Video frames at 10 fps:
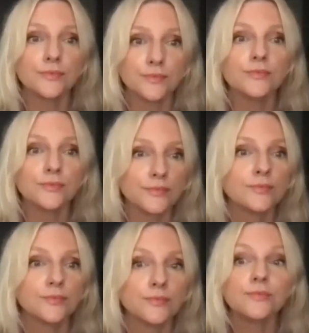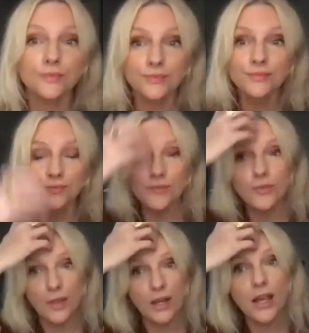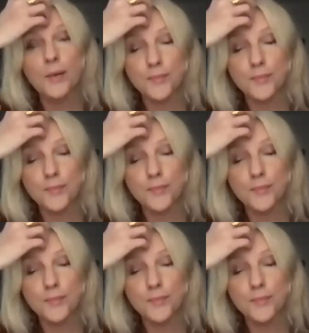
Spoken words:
at a big fancy thing. So I think